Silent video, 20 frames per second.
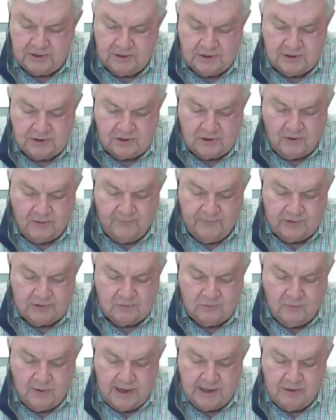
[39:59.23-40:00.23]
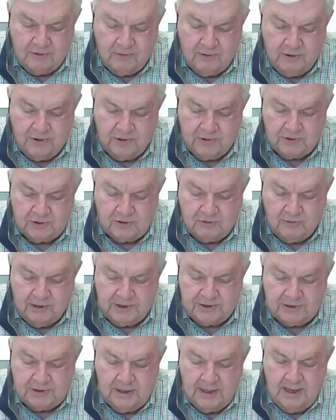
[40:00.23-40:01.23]
and serve as a way to introduce
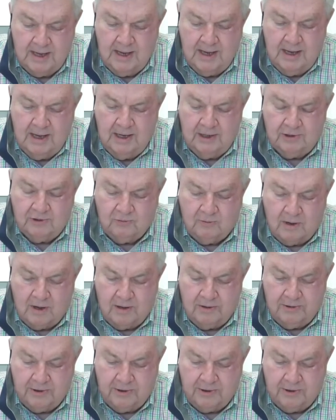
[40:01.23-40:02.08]
Chris to all